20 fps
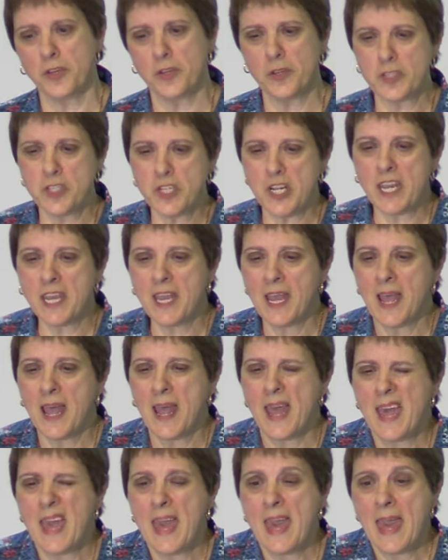usually,
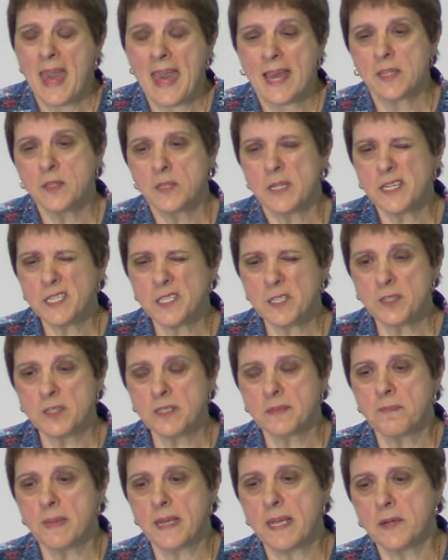and let's look
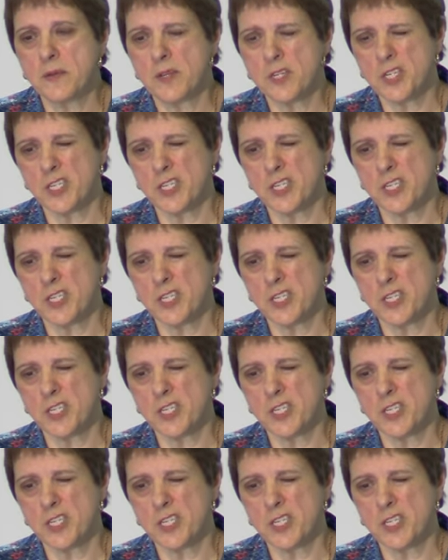at Mary.